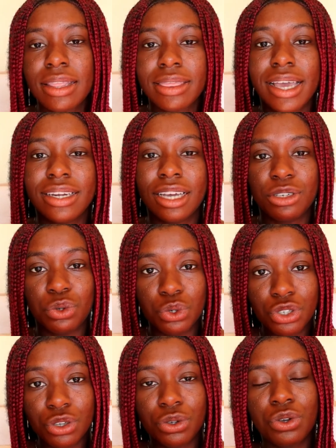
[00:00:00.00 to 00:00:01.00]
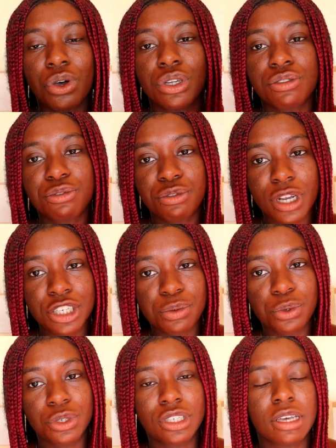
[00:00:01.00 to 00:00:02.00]
Then I also got
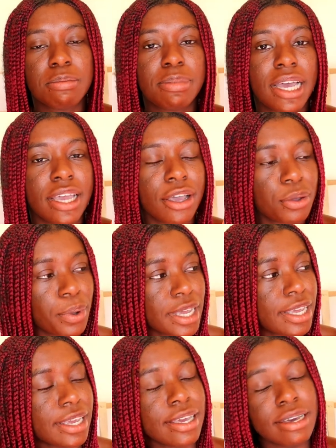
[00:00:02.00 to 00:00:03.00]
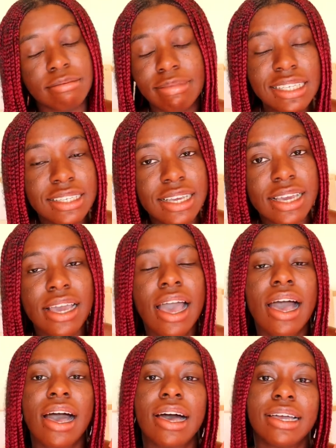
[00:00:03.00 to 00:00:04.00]
Freshwater by Akweki Amezi.
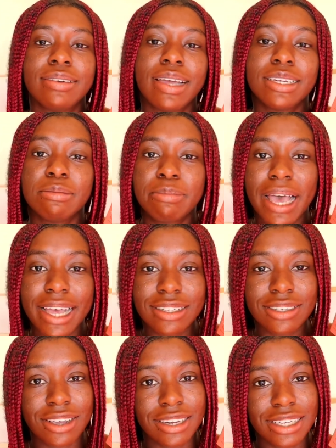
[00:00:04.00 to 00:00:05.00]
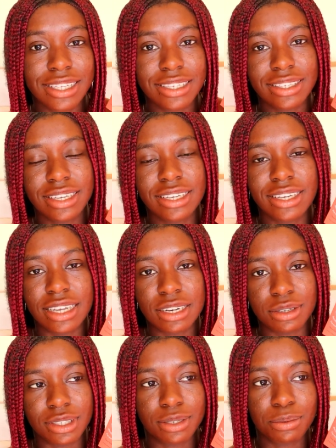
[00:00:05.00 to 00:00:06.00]
I read Pet early this year, and
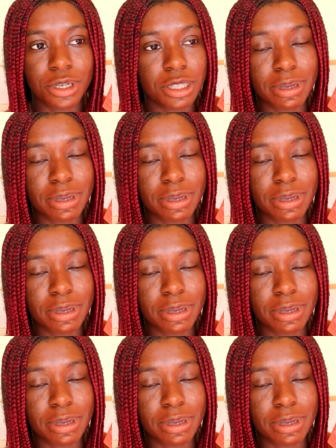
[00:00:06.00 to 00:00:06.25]
it's one of the